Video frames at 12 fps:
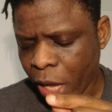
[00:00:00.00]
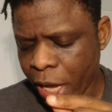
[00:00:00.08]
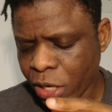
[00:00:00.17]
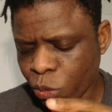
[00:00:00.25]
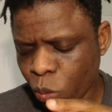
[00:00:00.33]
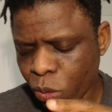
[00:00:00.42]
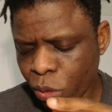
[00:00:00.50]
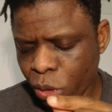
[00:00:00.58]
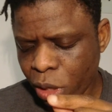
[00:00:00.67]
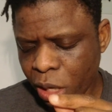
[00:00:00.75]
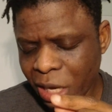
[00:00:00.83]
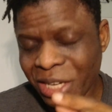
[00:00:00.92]
And
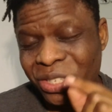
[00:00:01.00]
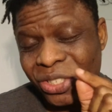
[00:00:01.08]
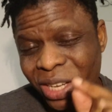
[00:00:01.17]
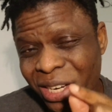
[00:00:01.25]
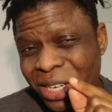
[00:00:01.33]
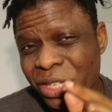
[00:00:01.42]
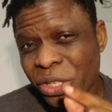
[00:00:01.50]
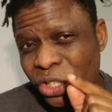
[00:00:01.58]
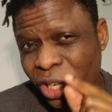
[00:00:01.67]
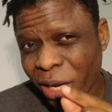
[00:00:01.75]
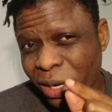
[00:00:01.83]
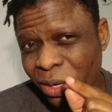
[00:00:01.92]
he started this
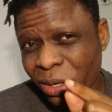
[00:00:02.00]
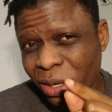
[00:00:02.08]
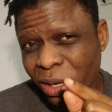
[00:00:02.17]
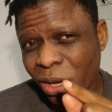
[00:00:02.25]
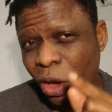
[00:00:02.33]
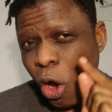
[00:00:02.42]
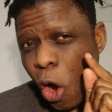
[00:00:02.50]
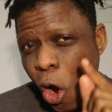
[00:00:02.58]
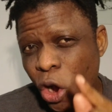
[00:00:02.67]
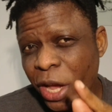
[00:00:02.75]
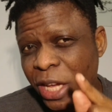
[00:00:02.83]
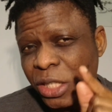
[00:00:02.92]
channel
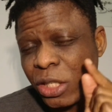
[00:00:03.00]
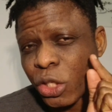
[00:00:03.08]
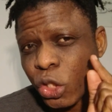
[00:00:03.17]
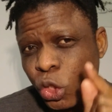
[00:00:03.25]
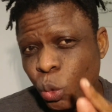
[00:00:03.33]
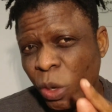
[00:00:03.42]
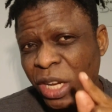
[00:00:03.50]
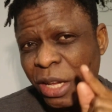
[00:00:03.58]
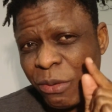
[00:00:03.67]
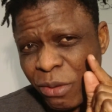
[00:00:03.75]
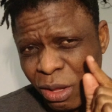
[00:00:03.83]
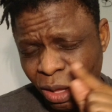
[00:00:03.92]
August
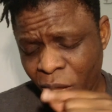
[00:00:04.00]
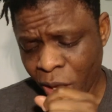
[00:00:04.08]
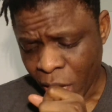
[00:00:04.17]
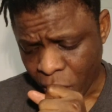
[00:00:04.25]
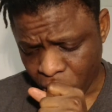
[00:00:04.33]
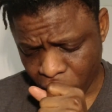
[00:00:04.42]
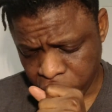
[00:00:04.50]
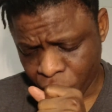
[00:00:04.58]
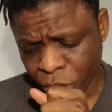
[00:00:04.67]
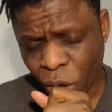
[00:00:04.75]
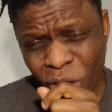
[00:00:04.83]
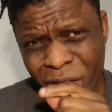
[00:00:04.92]

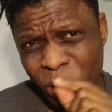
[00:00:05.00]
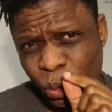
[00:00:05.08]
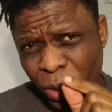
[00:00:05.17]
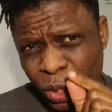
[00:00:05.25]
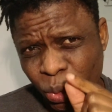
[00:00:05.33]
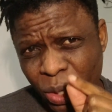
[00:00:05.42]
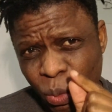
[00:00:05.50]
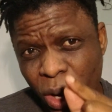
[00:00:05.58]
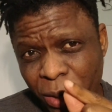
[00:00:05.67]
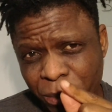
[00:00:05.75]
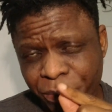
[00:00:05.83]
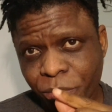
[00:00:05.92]

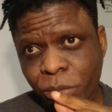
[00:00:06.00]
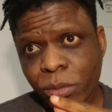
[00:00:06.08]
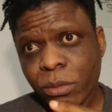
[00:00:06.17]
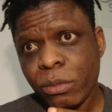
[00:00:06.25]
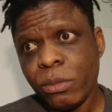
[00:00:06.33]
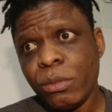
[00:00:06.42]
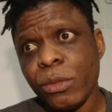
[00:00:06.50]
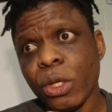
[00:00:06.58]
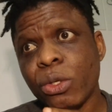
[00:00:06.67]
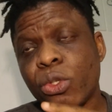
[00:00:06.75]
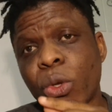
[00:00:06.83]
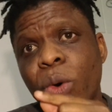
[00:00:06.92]
2021.
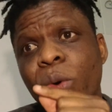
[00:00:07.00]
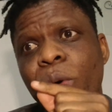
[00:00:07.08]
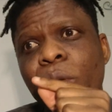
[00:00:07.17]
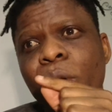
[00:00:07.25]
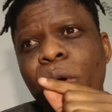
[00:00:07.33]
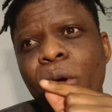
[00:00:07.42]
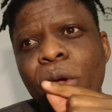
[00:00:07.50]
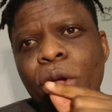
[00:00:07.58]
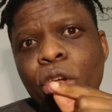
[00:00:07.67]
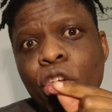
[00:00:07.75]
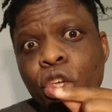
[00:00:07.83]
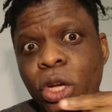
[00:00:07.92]
So
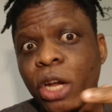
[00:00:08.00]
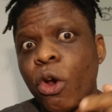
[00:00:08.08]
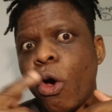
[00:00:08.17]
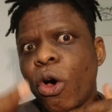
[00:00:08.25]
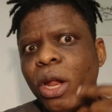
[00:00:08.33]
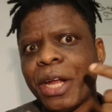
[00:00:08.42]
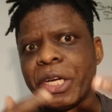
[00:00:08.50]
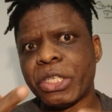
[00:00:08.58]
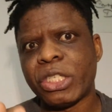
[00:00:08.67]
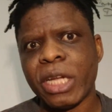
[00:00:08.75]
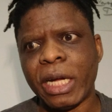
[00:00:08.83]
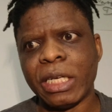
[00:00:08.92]
you can all
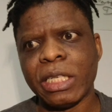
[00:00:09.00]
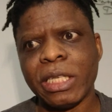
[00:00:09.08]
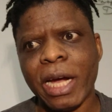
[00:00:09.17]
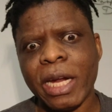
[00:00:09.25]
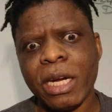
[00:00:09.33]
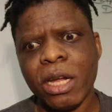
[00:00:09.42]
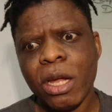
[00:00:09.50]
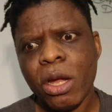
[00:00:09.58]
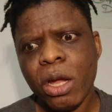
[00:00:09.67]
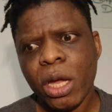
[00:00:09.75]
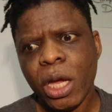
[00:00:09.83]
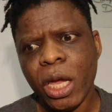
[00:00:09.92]
understand that
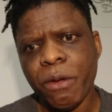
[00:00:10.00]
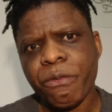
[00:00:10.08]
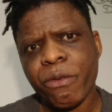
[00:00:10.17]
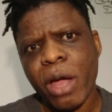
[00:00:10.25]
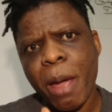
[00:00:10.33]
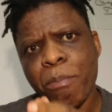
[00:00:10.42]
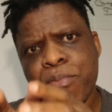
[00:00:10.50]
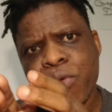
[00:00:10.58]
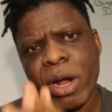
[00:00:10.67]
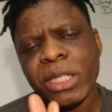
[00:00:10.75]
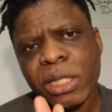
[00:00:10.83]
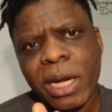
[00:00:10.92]
if a
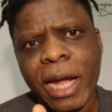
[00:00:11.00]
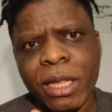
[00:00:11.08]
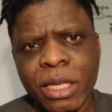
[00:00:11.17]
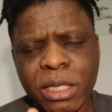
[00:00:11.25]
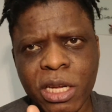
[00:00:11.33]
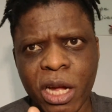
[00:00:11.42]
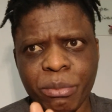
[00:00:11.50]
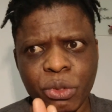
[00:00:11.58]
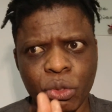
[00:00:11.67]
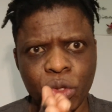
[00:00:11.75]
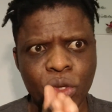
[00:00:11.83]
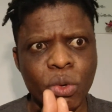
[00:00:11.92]
brand like this
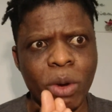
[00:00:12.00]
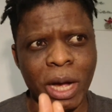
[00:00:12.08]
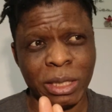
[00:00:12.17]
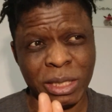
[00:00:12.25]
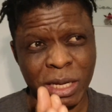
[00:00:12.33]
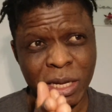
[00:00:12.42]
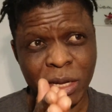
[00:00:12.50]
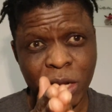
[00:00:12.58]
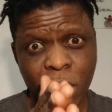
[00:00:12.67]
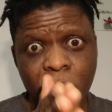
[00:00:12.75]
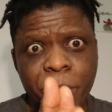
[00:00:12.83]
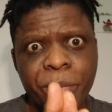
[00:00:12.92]
comes to you as
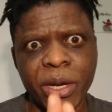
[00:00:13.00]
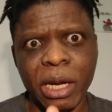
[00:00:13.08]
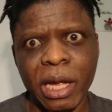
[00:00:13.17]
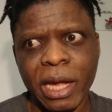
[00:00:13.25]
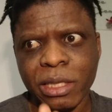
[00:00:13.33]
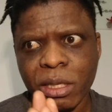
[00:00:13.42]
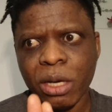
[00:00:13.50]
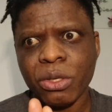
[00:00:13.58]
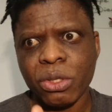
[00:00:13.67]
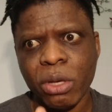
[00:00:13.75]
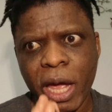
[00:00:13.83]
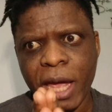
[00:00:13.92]
a company and
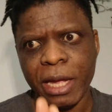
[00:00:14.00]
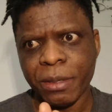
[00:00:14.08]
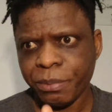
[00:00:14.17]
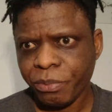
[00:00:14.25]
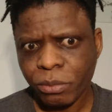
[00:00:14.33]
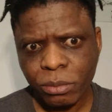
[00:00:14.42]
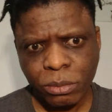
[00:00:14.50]
tells you, hey,